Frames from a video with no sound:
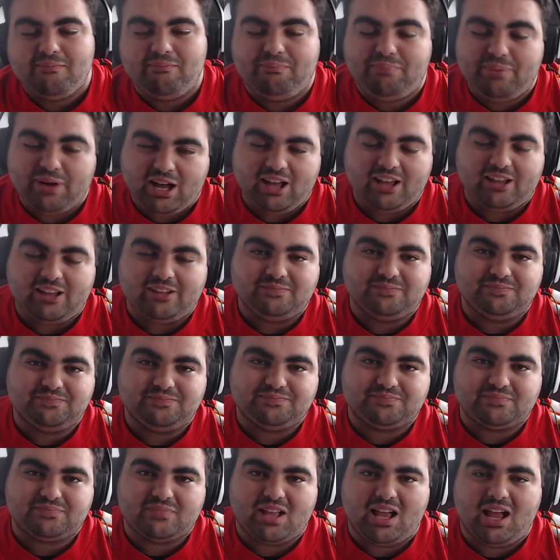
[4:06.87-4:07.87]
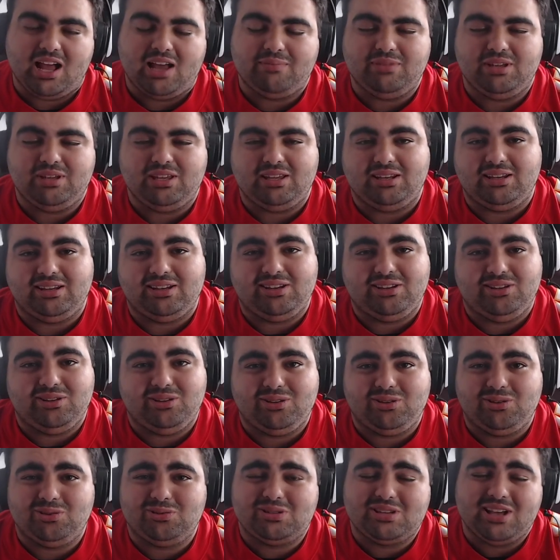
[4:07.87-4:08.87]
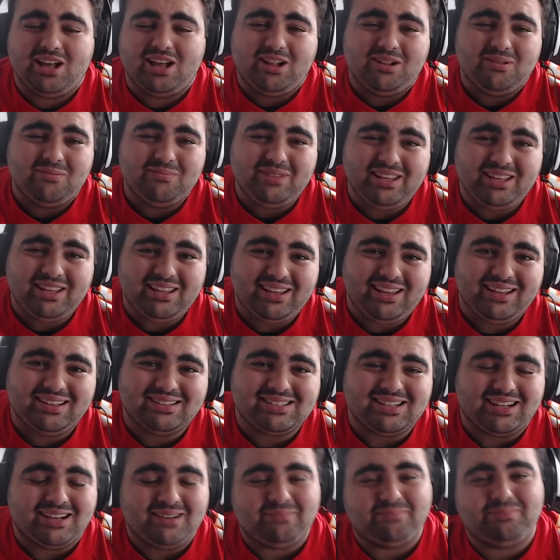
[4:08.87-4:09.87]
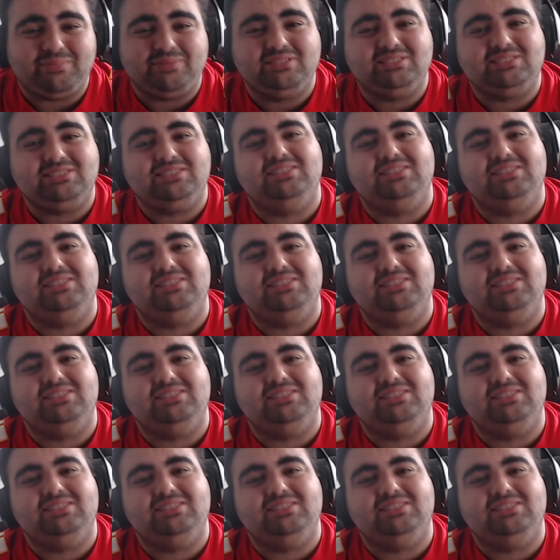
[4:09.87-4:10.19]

But, I mean, you tell me Tom,